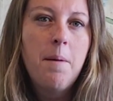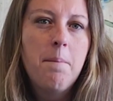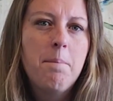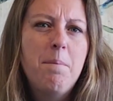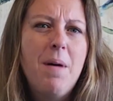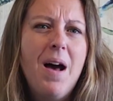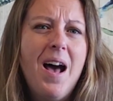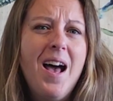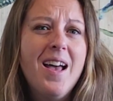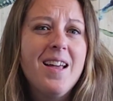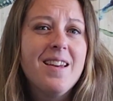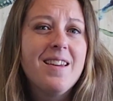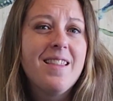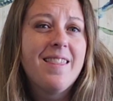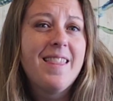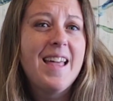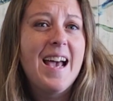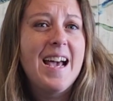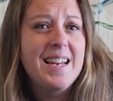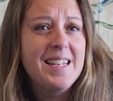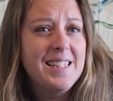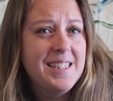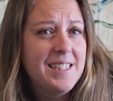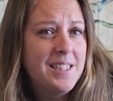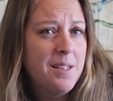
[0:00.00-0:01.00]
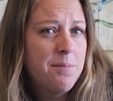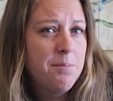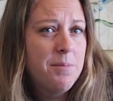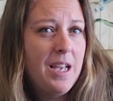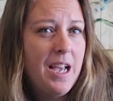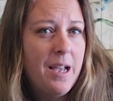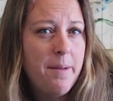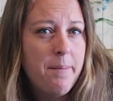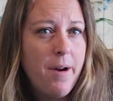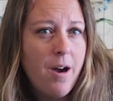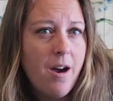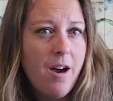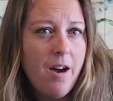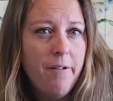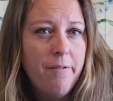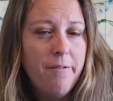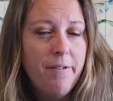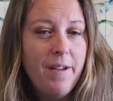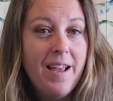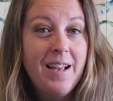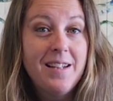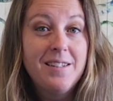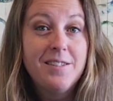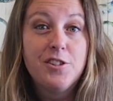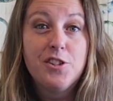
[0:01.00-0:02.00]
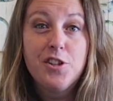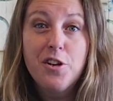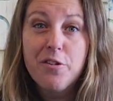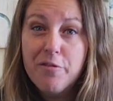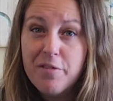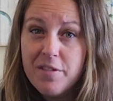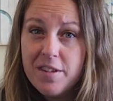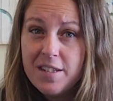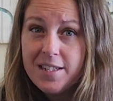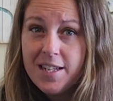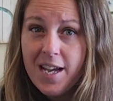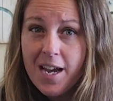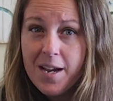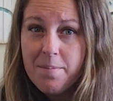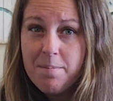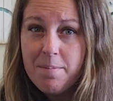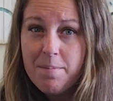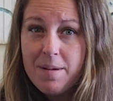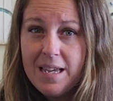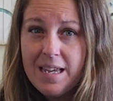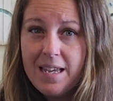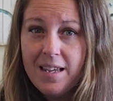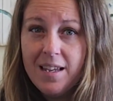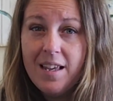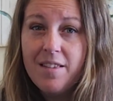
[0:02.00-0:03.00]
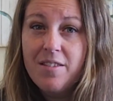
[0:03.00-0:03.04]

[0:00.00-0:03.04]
But that is some time off, and so for the time being,